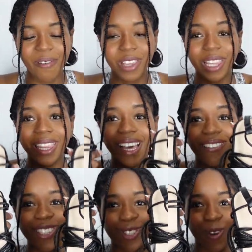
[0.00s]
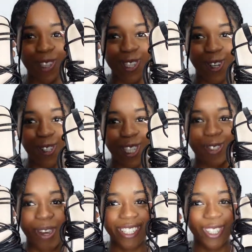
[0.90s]
I've been loving square toes.
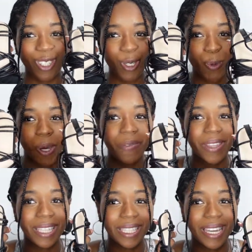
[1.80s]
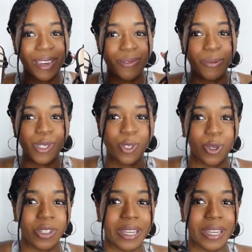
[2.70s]
These are actually only $12.99 from the store, you